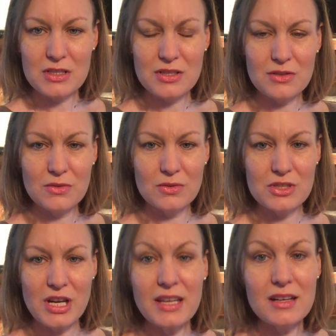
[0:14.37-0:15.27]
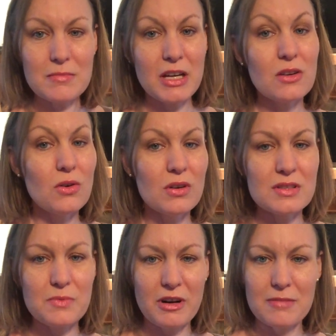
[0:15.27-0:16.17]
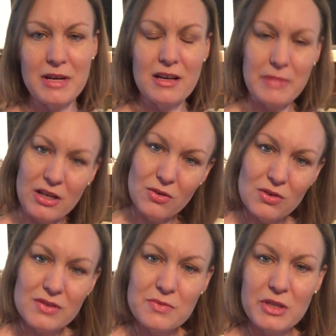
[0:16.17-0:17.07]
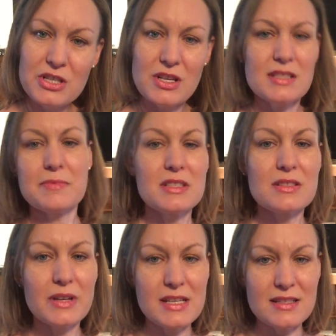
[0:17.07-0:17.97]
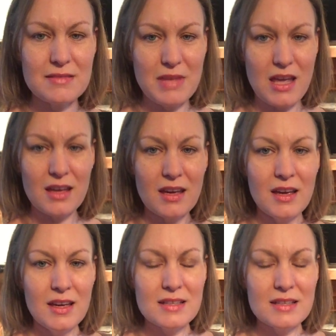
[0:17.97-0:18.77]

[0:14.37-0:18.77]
to check in on my goals. Where am I on my goals? What adjustments do I need to make?